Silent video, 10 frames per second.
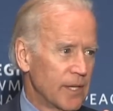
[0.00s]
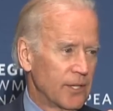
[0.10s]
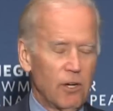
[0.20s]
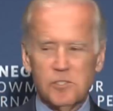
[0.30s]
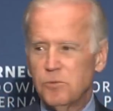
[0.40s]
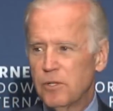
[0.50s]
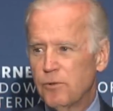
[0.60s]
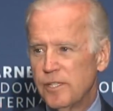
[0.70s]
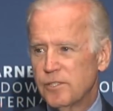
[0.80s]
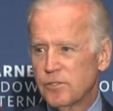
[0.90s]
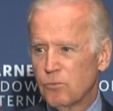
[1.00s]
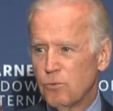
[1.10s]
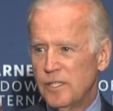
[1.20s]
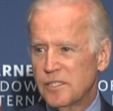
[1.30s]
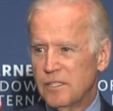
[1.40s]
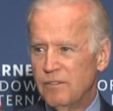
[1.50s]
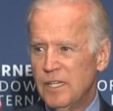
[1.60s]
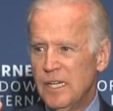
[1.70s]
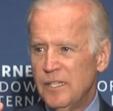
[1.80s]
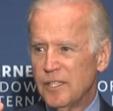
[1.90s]
It also increases the risk
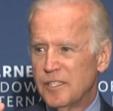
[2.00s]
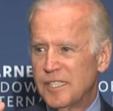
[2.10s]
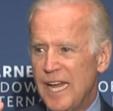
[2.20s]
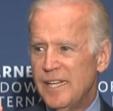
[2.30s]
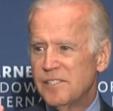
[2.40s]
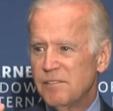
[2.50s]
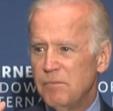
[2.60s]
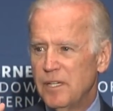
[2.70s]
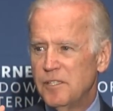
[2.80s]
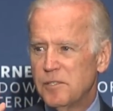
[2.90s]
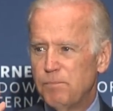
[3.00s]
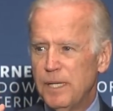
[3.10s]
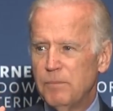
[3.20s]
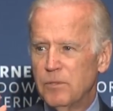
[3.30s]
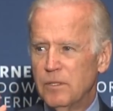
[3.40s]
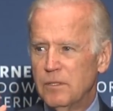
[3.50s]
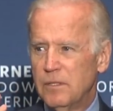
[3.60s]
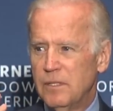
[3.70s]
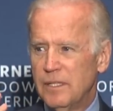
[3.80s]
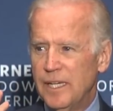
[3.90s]
to tens of millions of
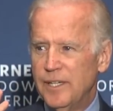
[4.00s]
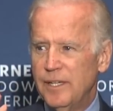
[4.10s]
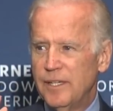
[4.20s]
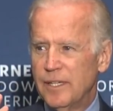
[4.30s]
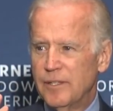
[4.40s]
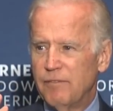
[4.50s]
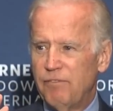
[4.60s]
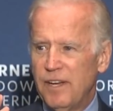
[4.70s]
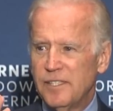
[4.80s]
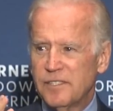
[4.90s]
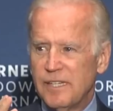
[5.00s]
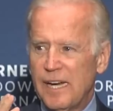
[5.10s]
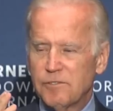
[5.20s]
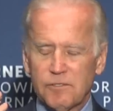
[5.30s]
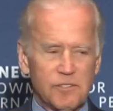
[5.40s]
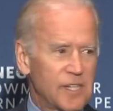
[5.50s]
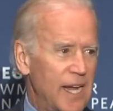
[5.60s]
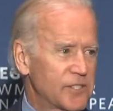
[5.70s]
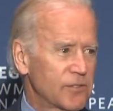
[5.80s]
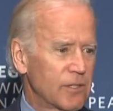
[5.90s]
people in India that face natural
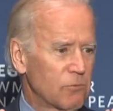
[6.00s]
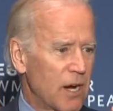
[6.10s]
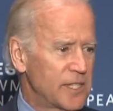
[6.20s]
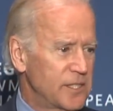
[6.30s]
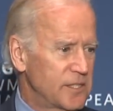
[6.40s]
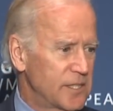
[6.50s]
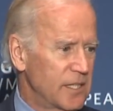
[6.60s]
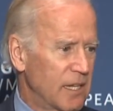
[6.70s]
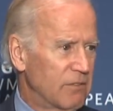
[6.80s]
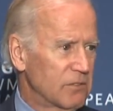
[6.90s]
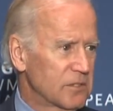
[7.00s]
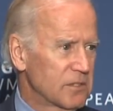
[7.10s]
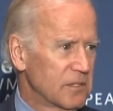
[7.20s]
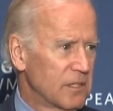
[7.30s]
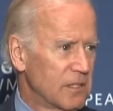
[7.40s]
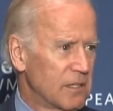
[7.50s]
disaster and rising sea levels.